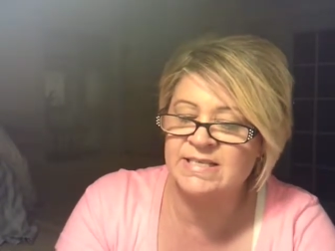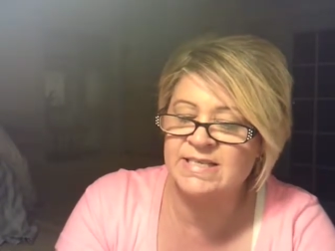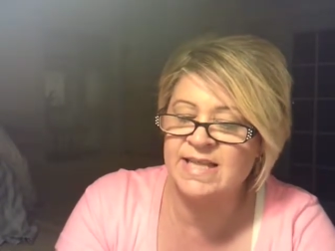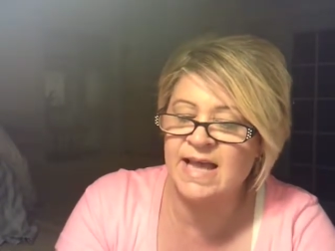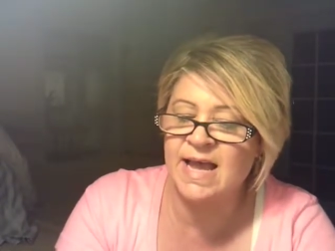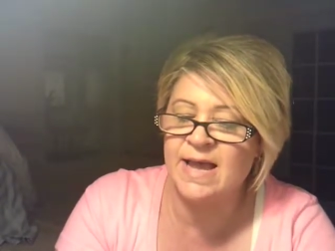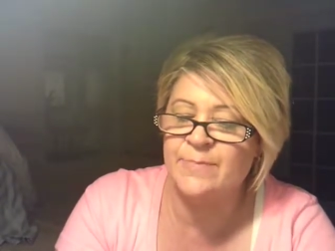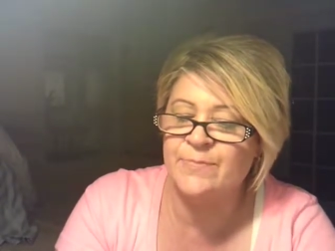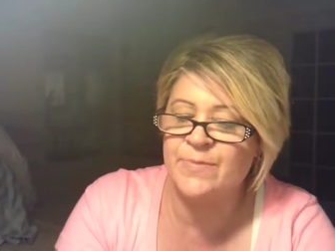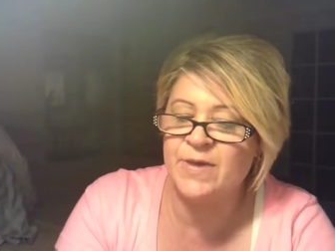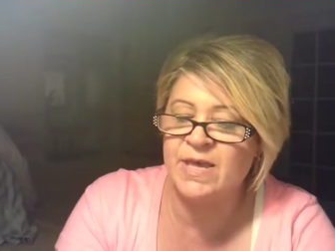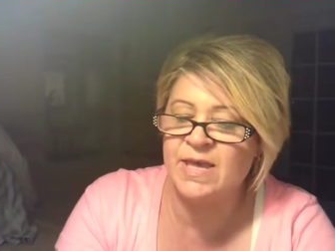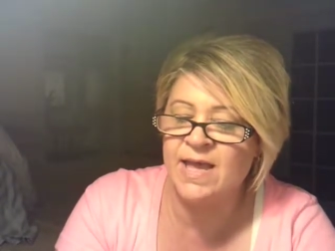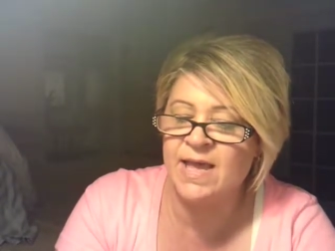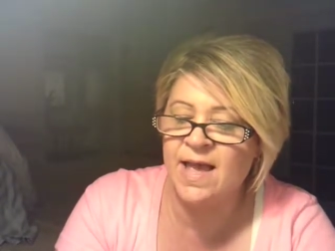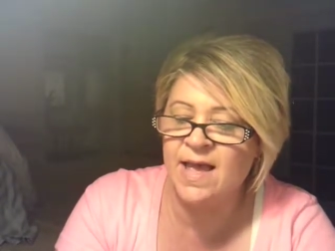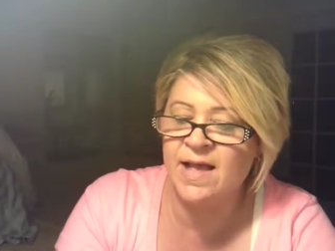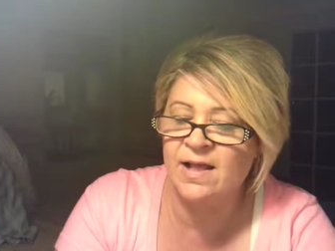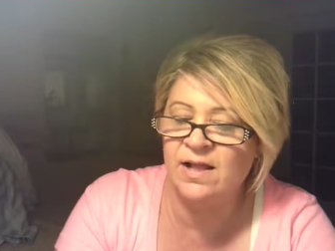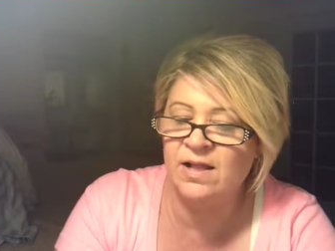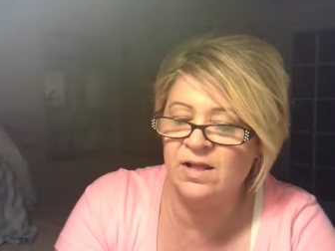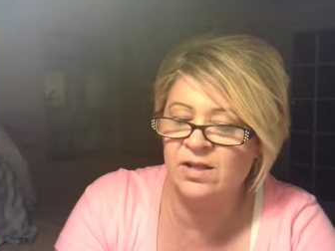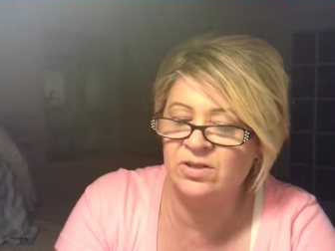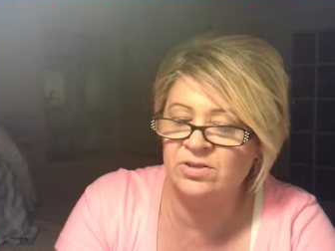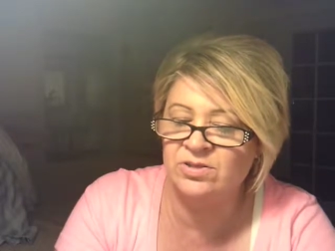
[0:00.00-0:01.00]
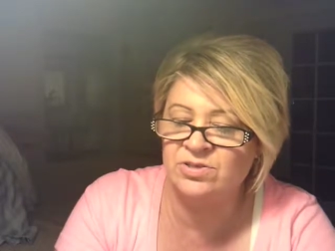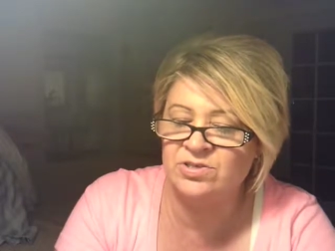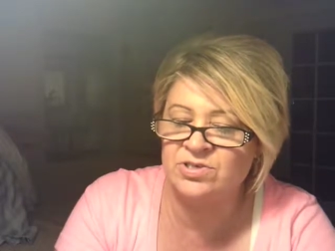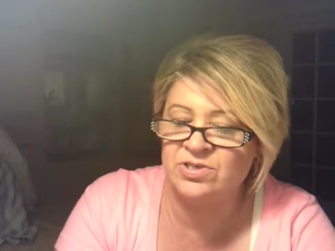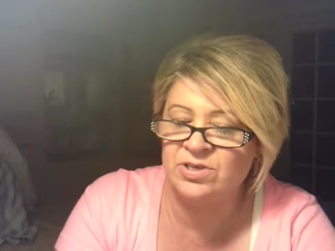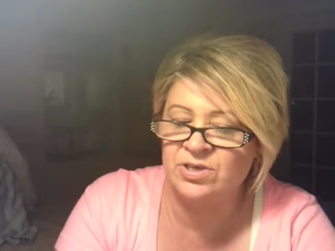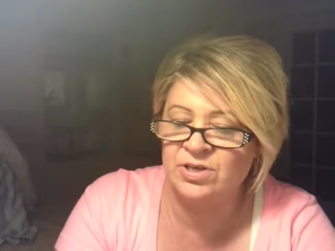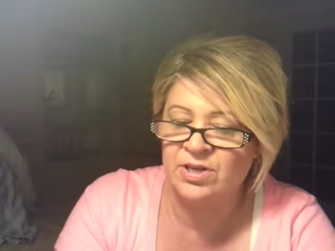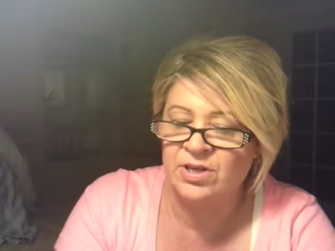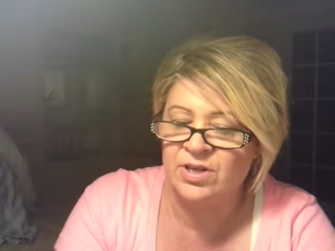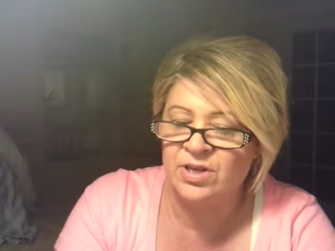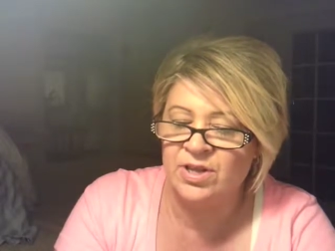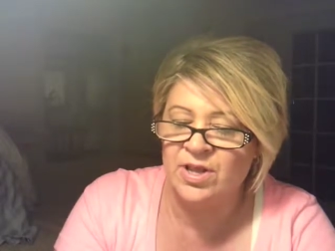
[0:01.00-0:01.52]
And I beheld
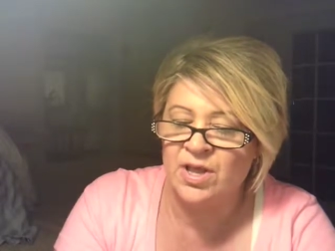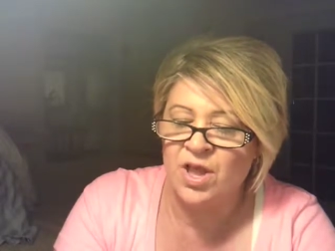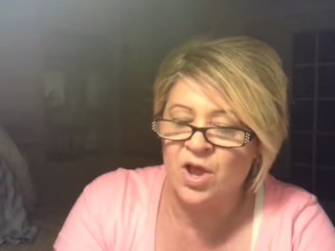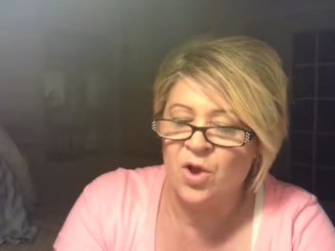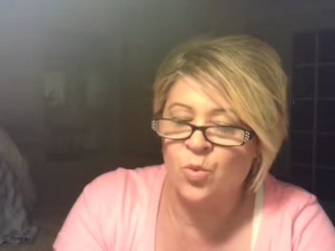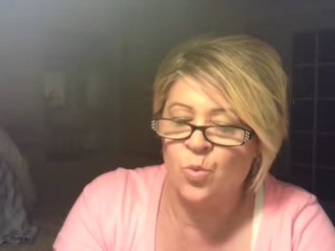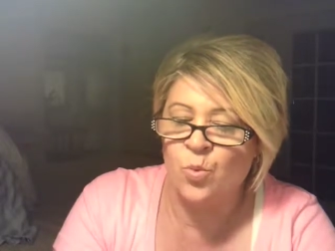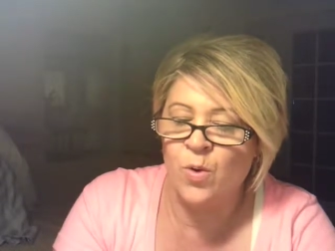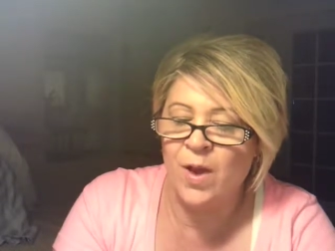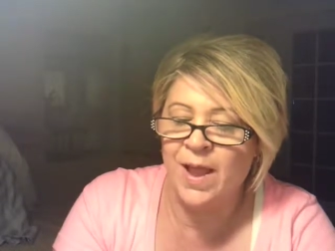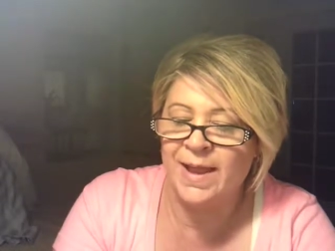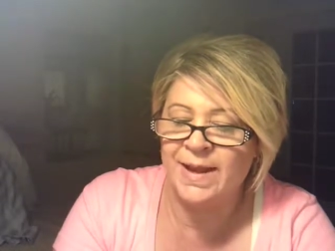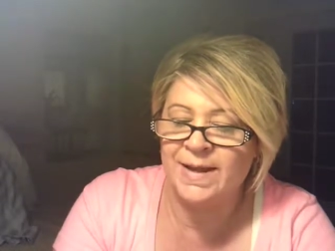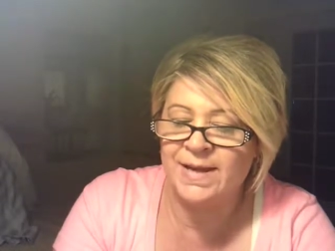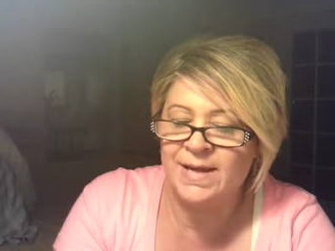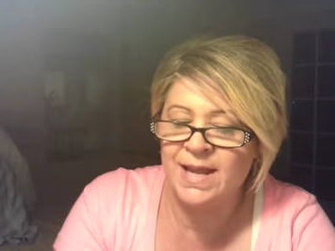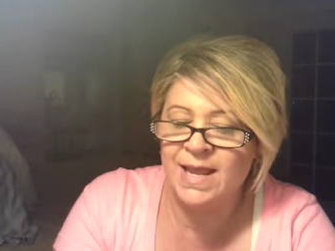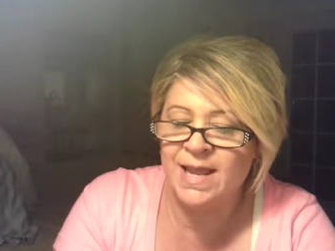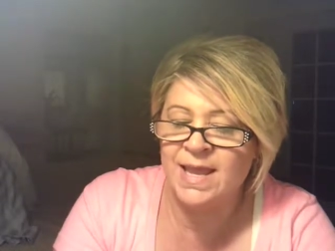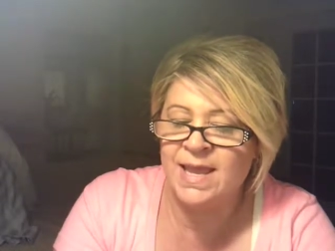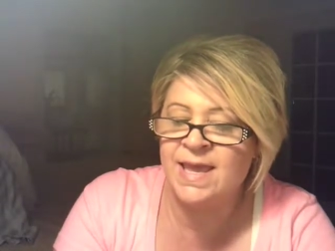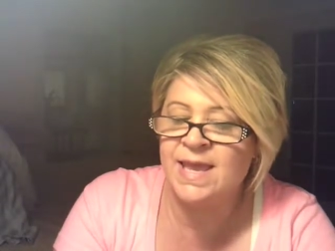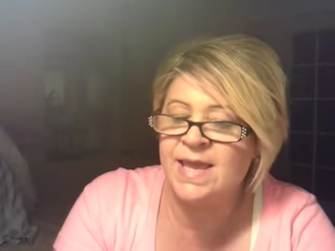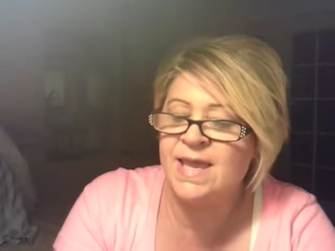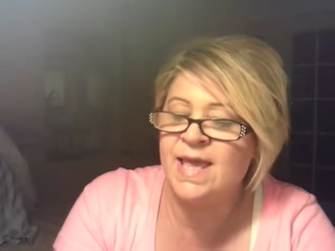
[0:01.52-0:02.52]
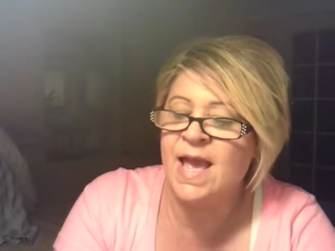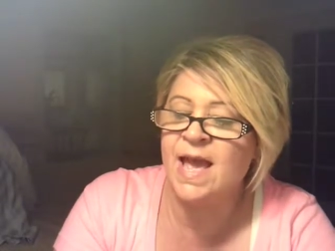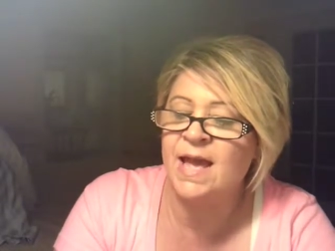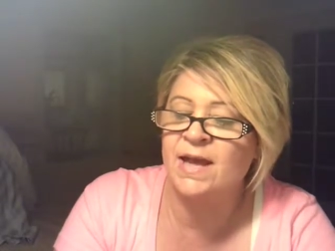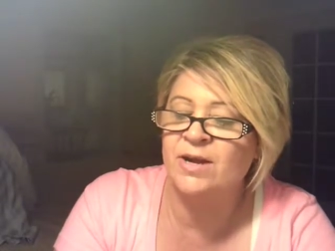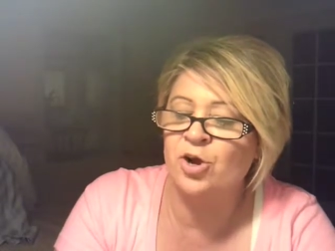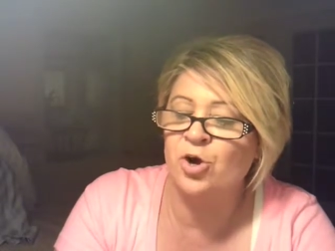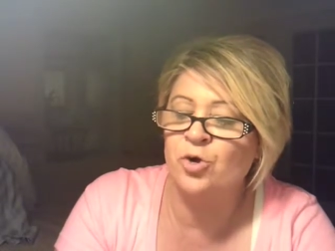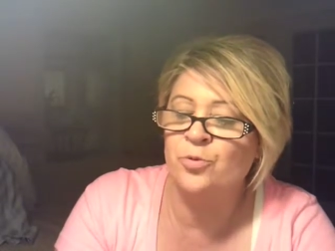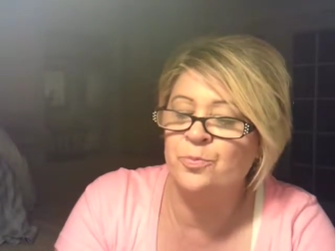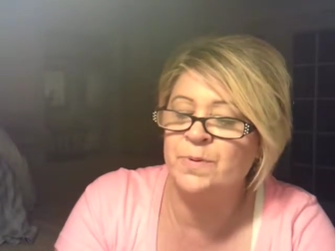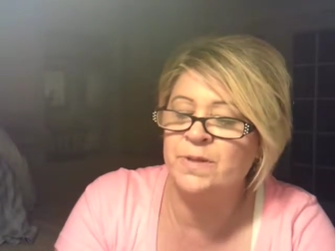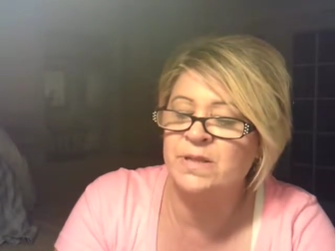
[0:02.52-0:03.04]
when he had
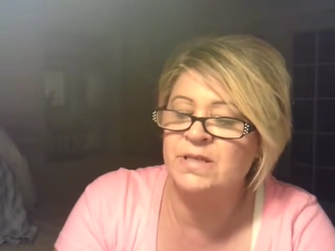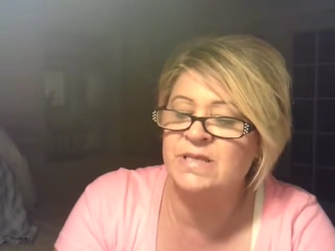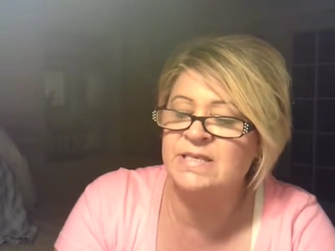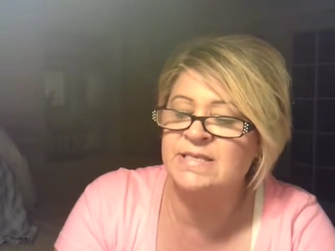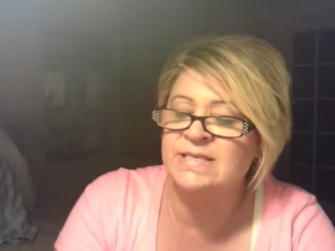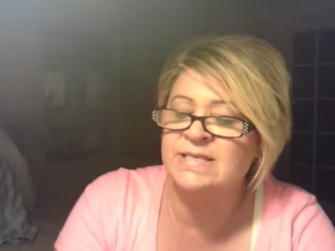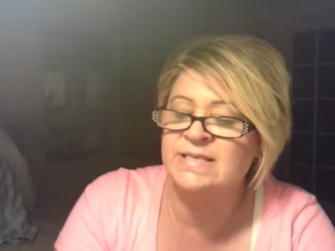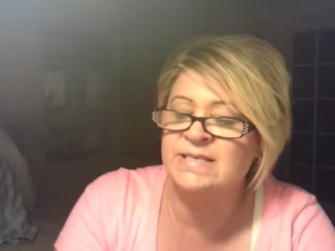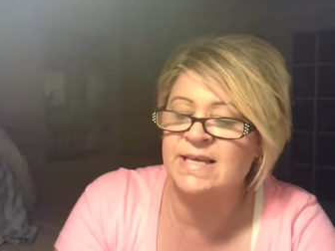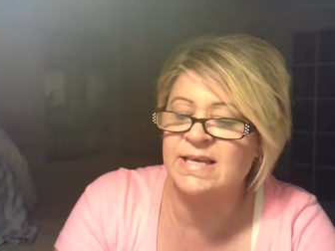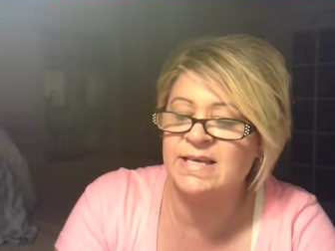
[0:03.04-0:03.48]
opened the